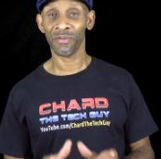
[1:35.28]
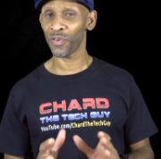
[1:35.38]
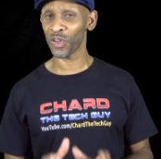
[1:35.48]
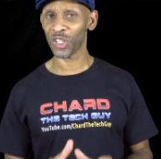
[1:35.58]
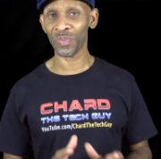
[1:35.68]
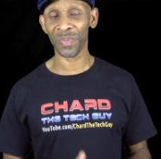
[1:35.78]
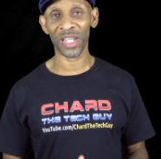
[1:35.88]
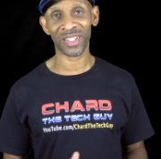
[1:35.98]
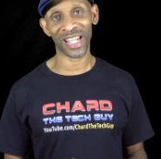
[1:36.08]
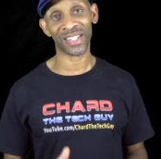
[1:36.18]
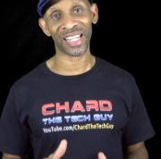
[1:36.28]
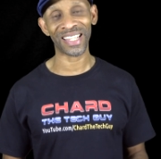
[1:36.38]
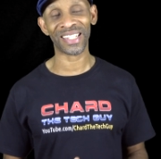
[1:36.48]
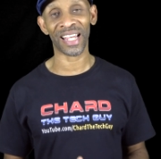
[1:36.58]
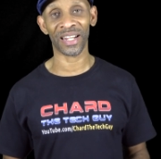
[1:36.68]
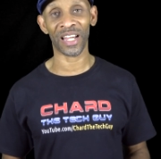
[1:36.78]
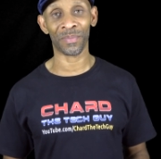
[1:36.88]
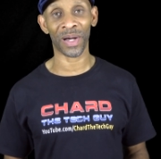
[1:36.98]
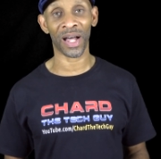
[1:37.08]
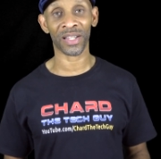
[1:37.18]
for the specs that's inside
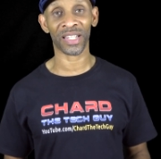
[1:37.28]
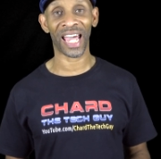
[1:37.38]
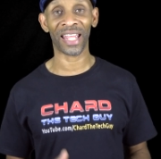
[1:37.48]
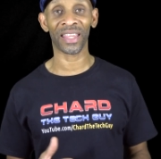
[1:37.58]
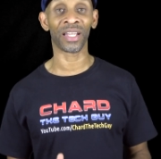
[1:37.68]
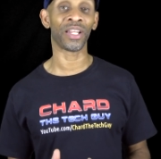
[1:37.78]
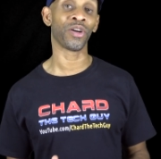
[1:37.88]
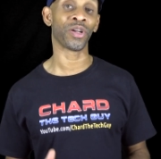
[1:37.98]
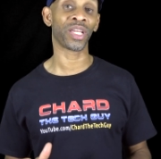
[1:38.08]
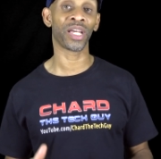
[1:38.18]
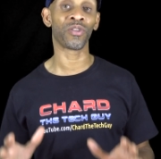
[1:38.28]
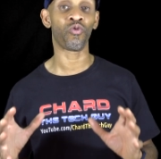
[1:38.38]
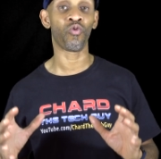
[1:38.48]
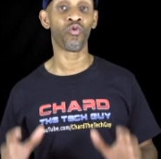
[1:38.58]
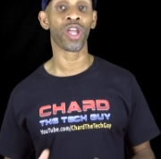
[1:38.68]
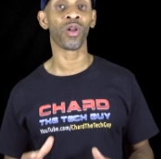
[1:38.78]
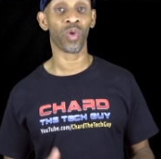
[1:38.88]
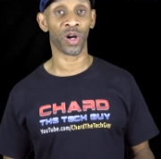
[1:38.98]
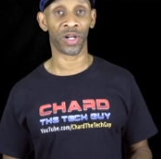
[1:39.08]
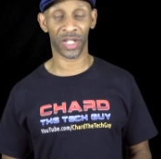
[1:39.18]
that box and think they're gonna get real
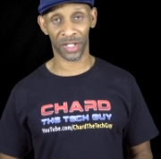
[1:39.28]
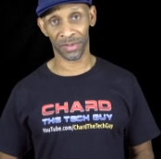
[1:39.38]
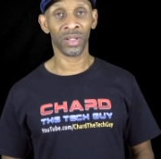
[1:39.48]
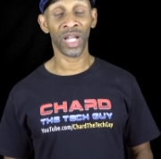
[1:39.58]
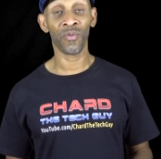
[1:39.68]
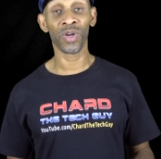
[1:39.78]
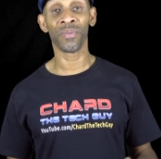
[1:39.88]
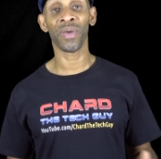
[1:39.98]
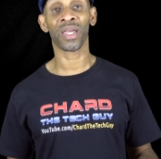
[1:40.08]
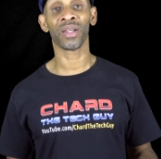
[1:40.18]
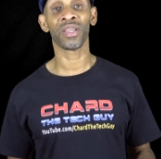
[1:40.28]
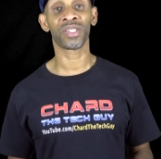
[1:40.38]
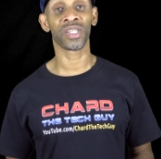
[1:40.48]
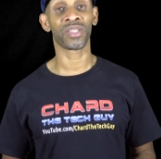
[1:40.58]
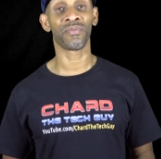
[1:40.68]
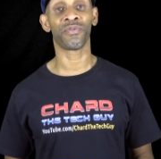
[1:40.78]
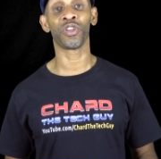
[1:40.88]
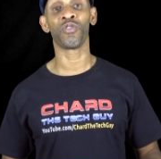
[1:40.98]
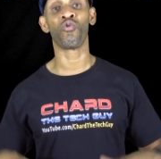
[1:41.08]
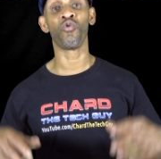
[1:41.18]
work done. They're really making this system
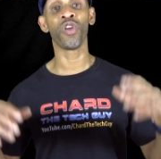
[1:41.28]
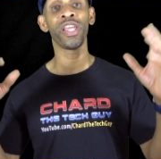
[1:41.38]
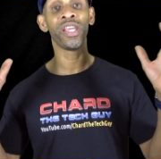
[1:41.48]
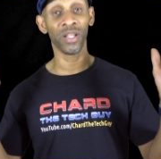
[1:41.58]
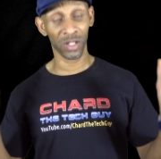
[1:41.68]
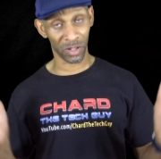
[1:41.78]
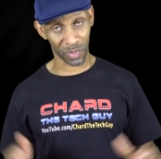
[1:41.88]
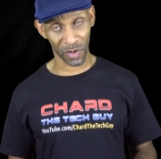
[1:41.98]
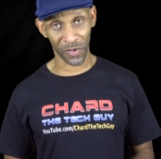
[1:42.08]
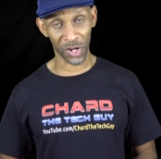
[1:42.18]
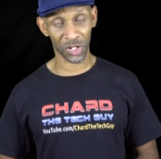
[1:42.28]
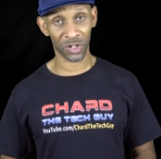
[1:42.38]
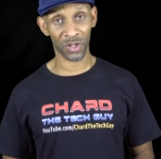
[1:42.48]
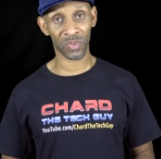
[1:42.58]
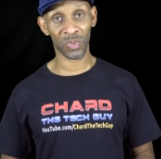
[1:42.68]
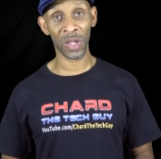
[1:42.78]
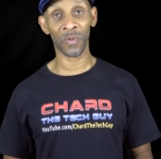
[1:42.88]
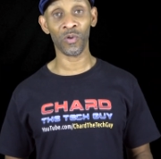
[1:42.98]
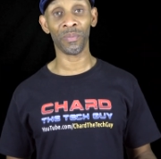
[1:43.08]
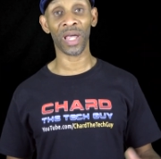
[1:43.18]
for the real professionals.
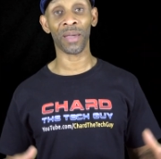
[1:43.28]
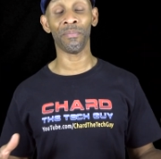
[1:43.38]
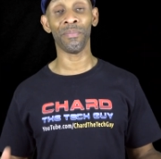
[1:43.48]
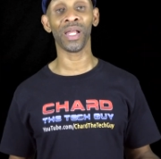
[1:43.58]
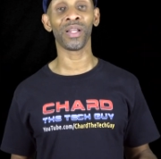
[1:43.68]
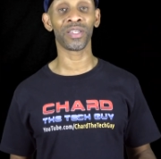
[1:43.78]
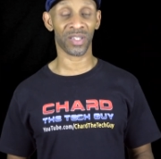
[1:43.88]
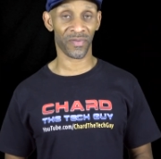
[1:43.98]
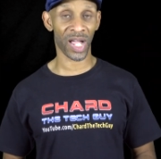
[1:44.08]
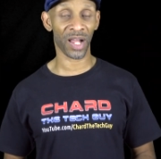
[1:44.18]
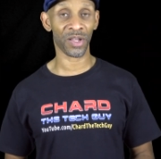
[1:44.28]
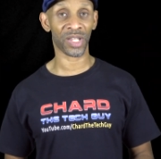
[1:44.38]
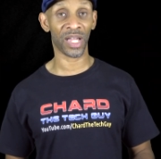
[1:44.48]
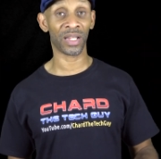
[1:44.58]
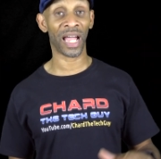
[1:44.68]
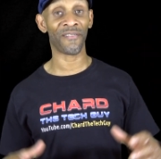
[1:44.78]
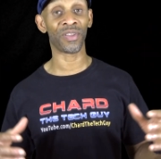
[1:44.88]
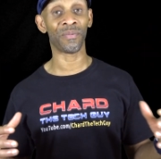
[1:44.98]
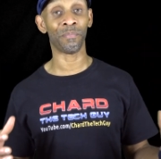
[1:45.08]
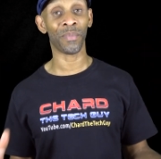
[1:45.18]
People who make millions of dollars and have
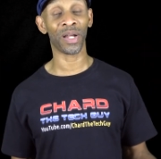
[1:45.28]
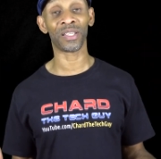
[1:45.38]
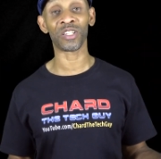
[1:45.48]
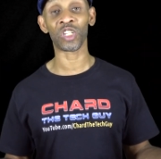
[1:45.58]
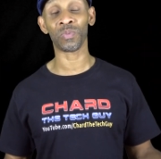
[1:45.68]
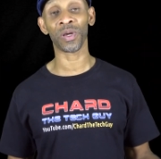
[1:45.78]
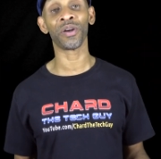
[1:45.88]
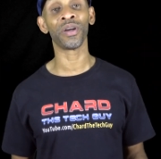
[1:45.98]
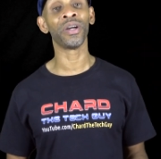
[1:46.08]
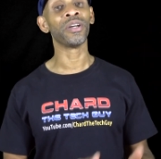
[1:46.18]
the money to spare